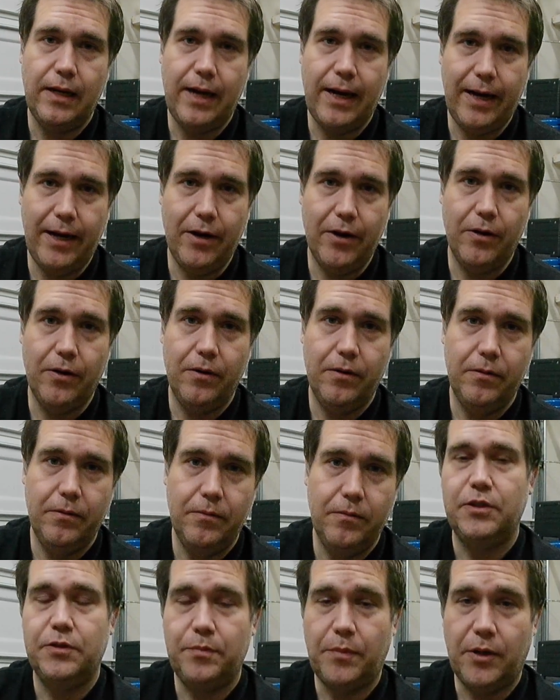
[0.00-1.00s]
air,
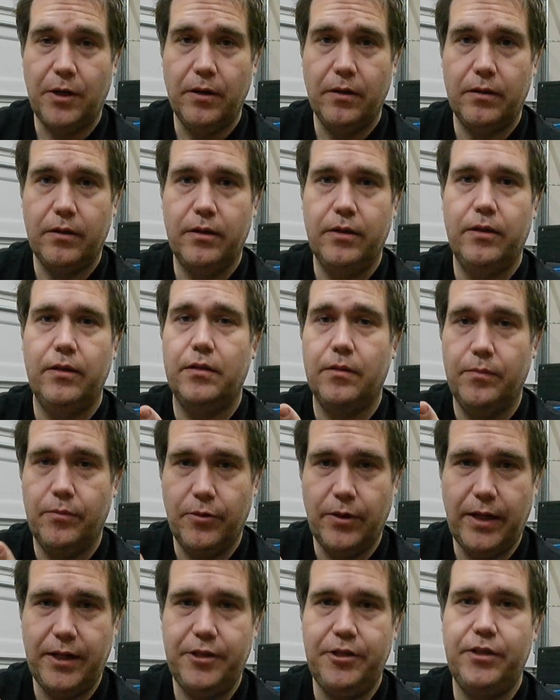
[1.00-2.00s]
spark,
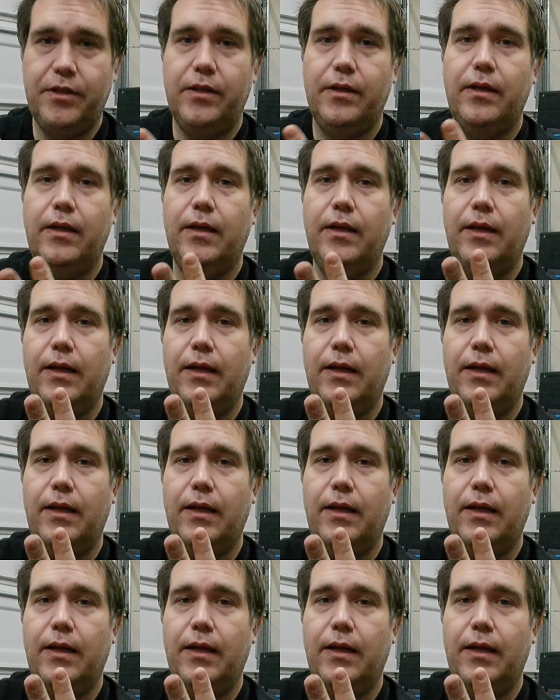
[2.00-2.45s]
compression,